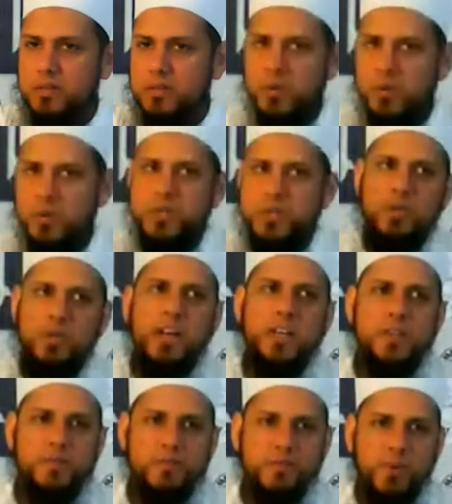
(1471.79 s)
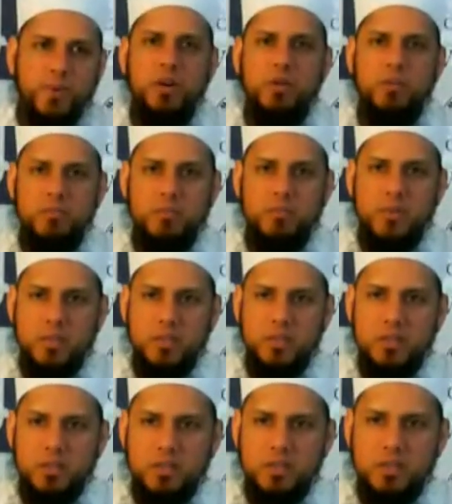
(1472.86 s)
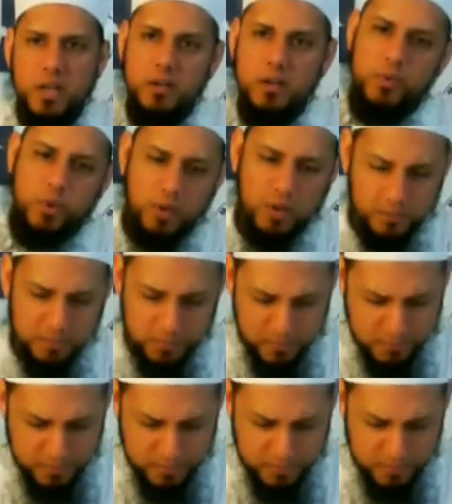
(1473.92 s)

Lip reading: So it's the greatest form of bullying.